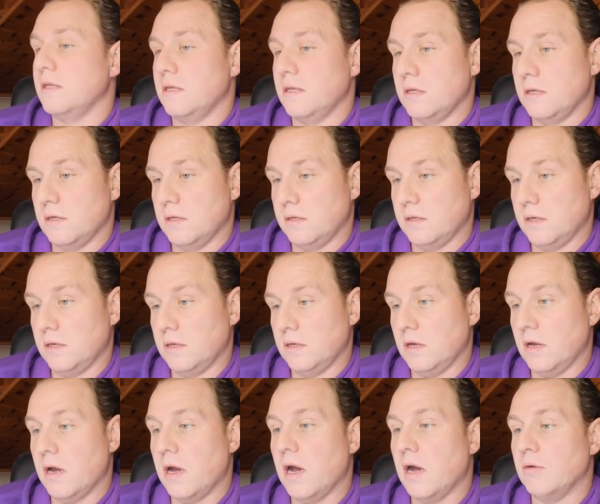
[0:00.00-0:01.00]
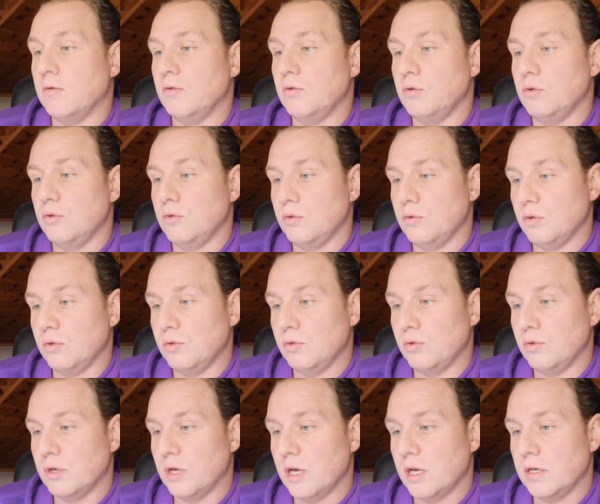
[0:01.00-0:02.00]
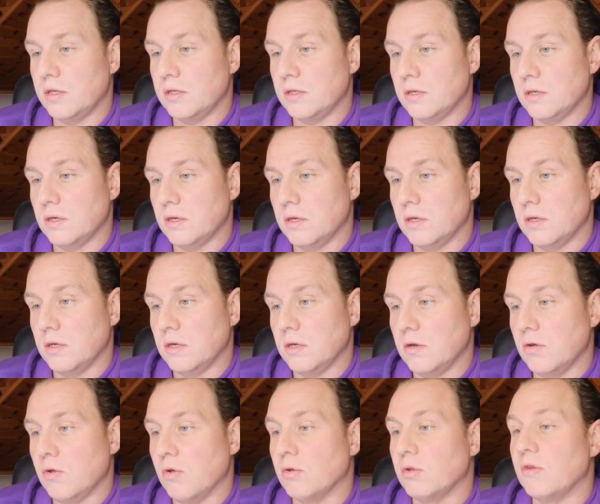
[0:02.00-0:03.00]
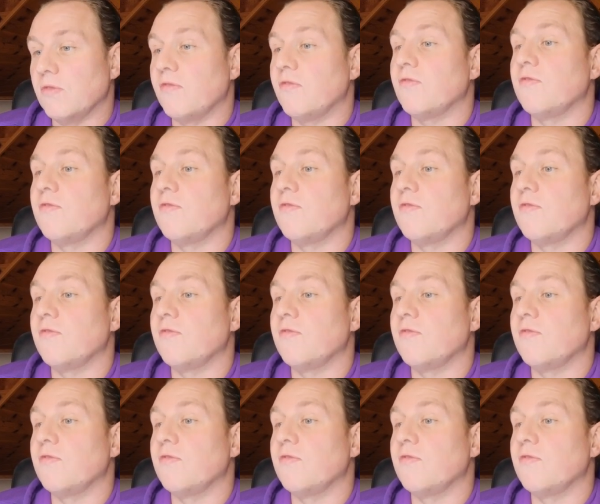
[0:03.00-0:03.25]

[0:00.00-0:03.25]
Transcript: I said, yeah, how do you do the 2Ks? Or the